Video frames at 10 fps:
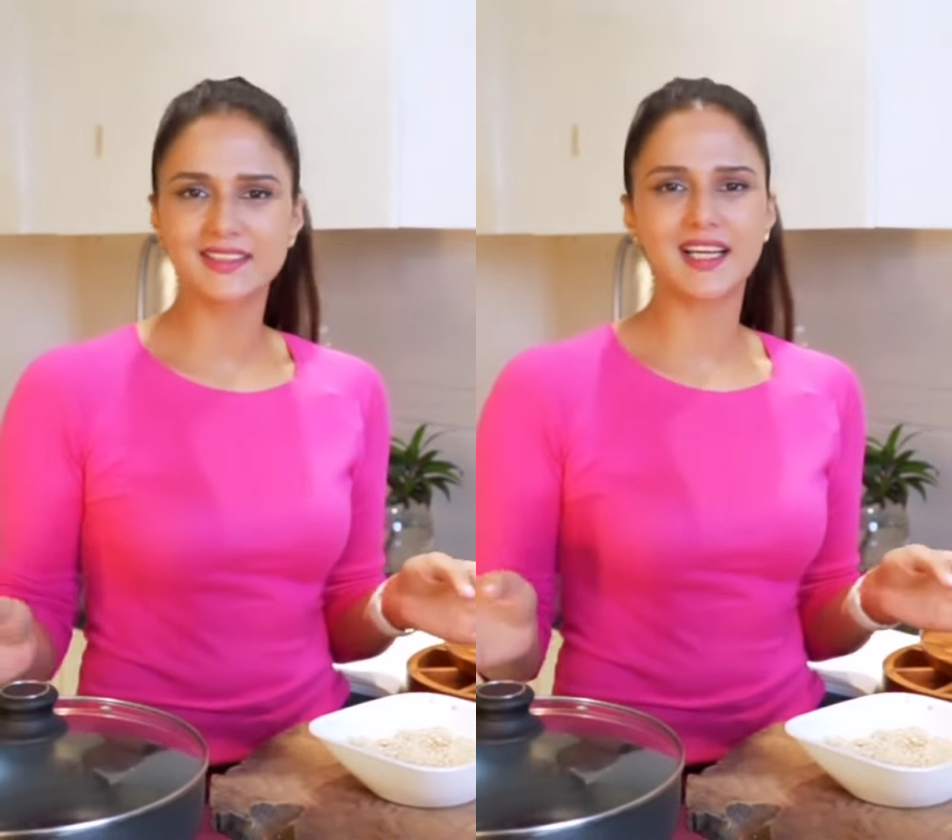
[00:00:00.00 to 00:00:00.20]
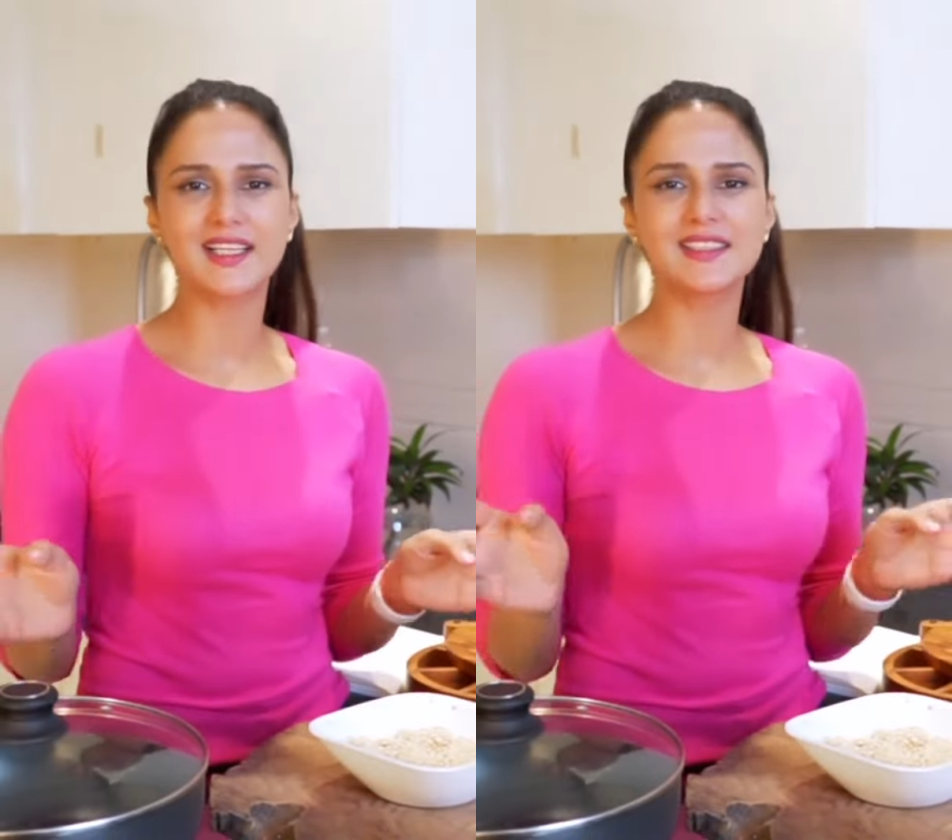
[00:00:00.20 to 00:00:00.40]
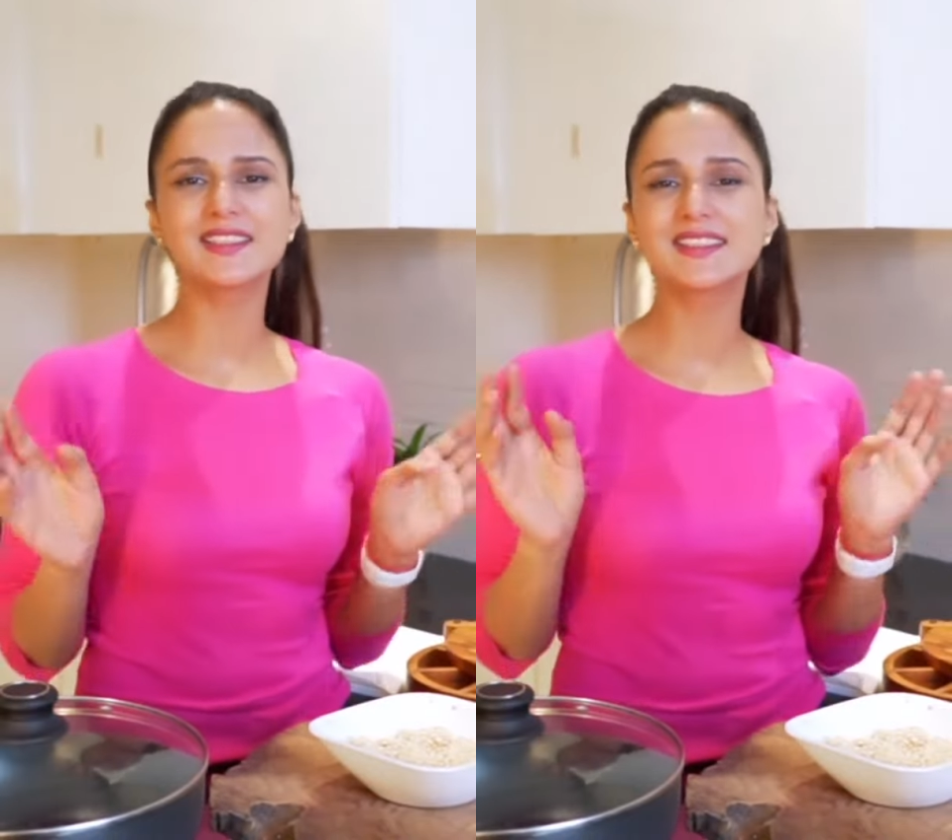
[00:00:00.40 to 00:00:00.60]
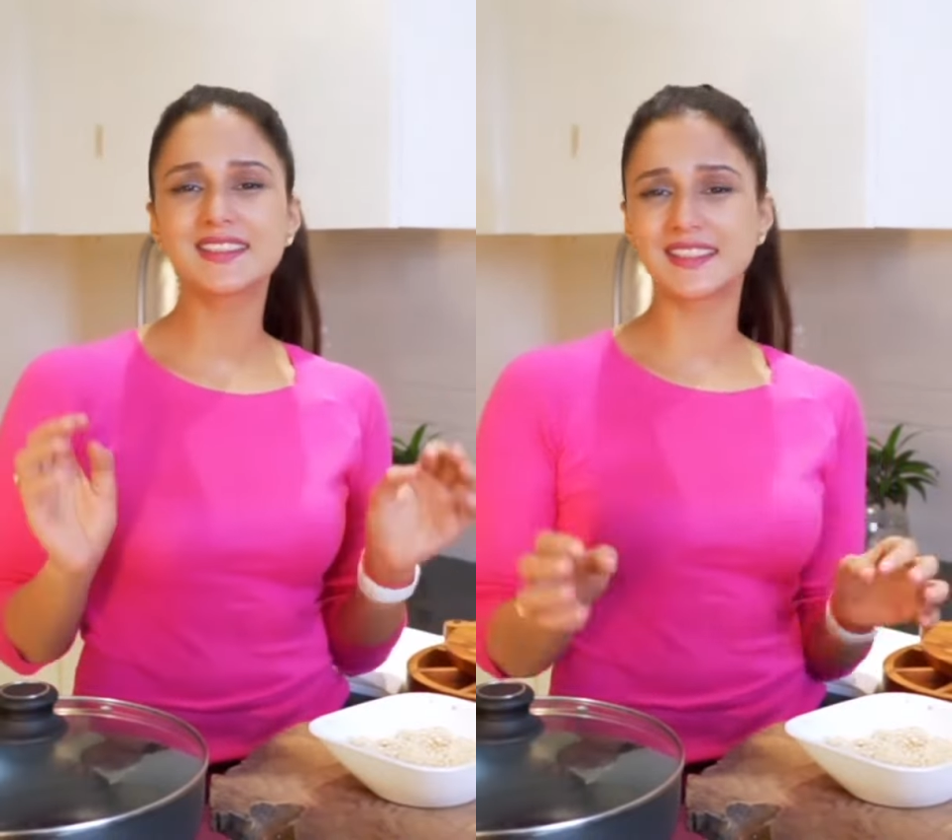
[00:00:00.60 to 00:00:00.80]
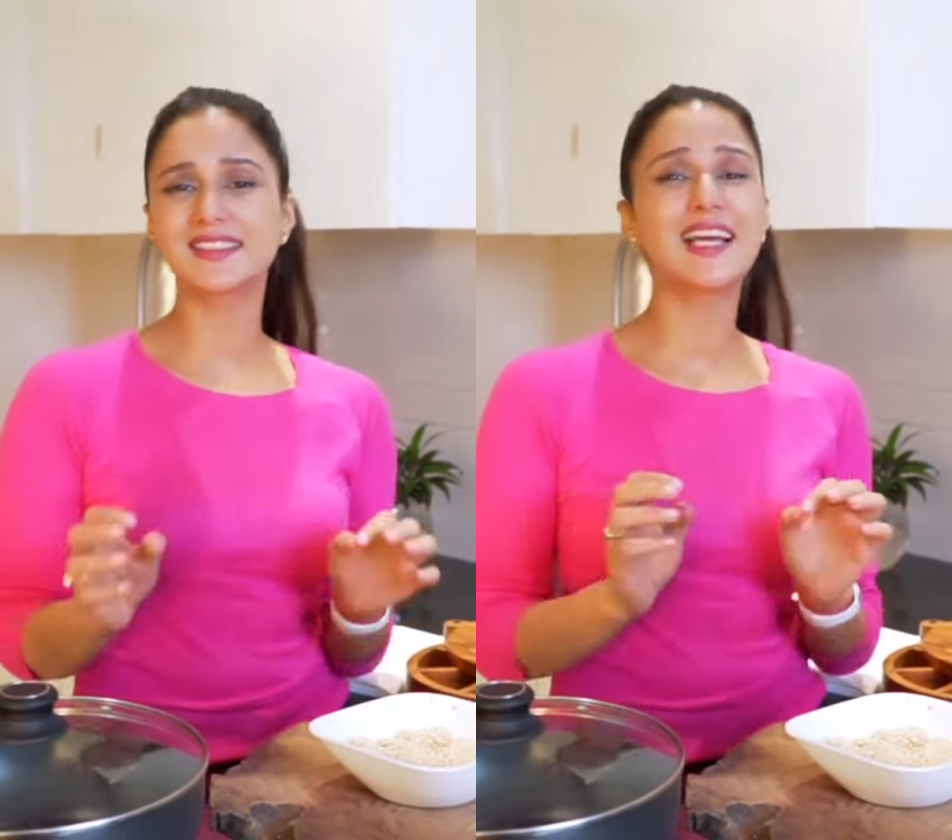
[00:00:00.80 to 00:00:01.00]
and just
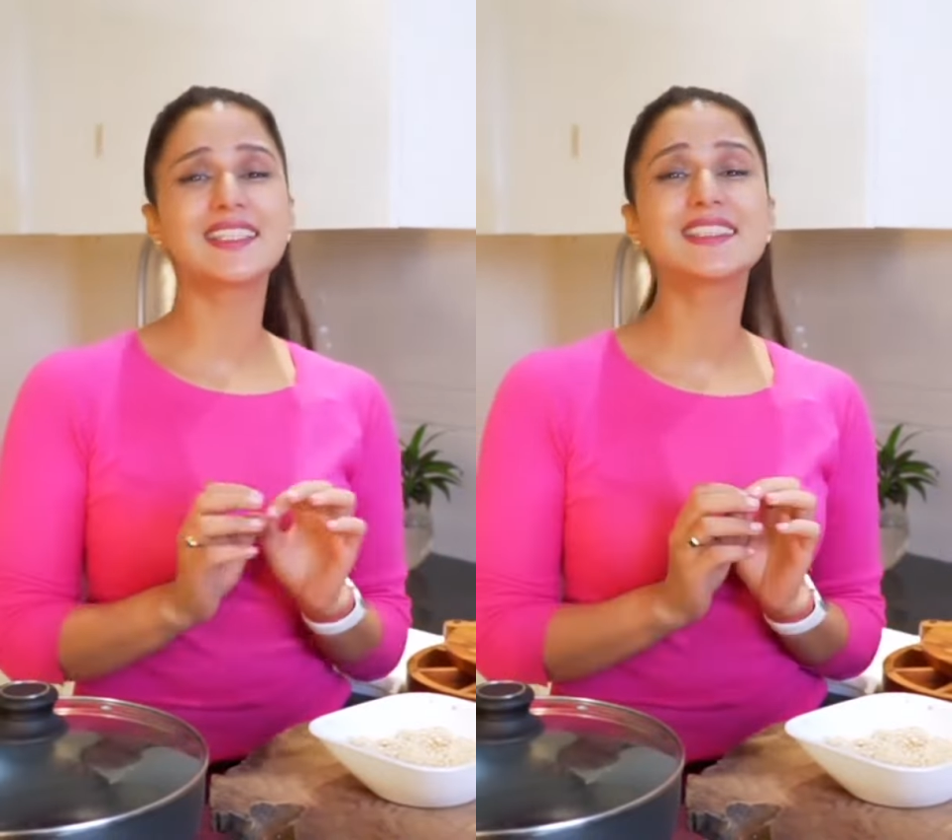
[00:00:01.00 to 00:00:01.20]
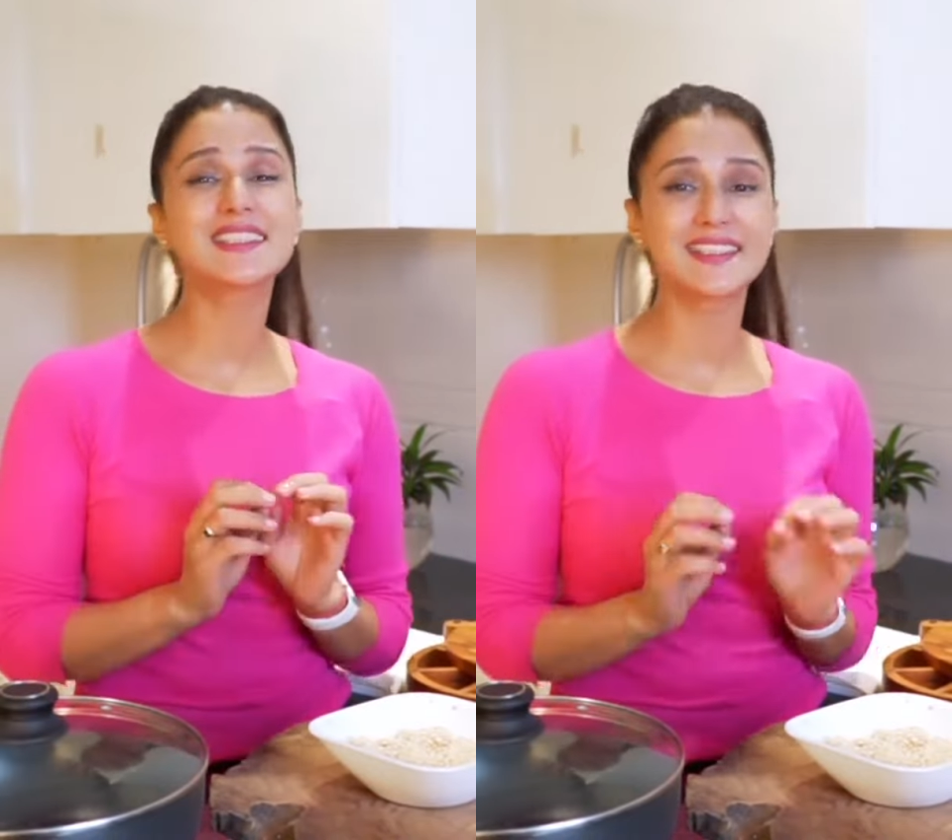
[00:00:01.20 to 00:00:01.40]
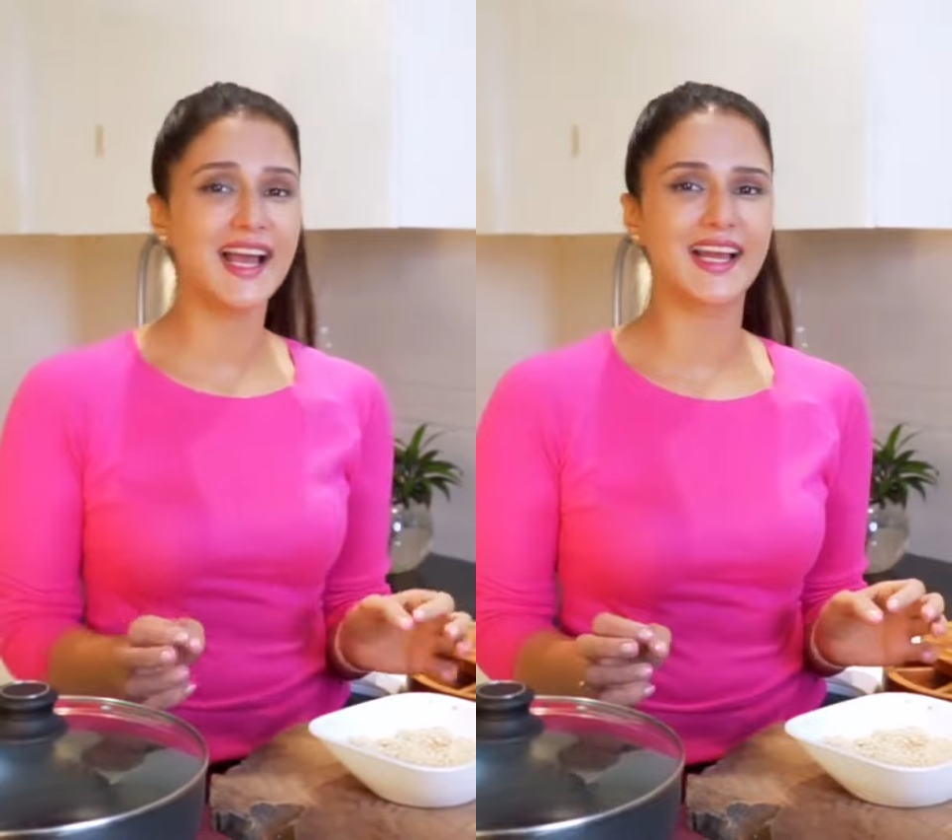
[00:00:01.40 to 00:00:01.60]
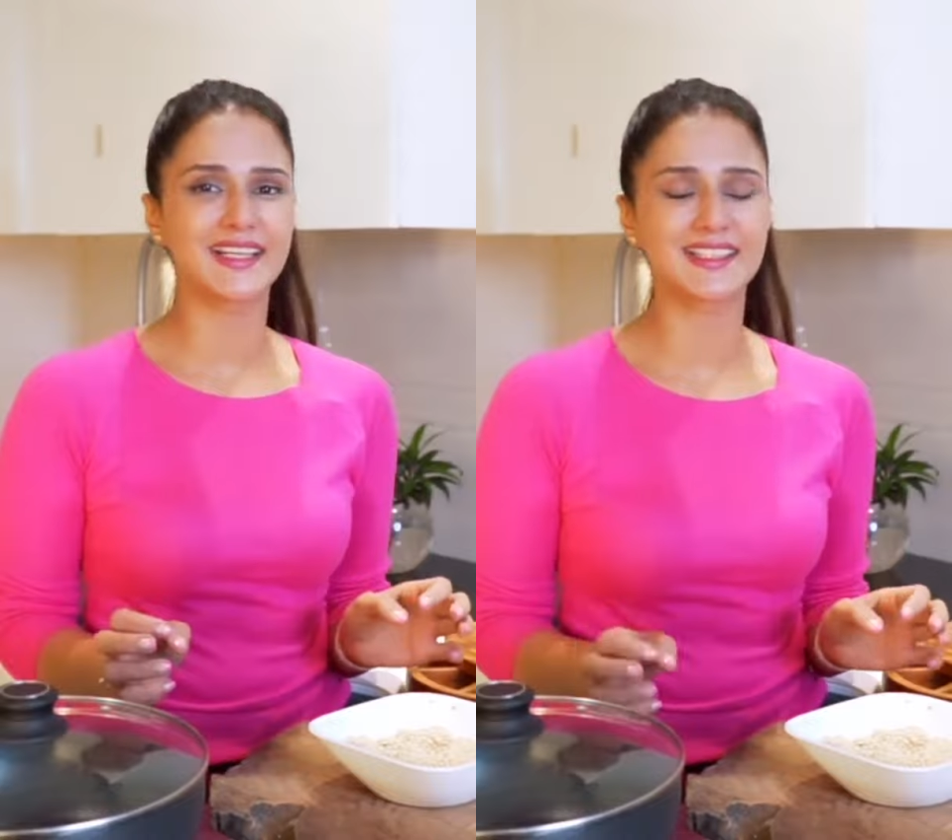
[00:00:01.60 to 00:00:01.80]
sit and snack.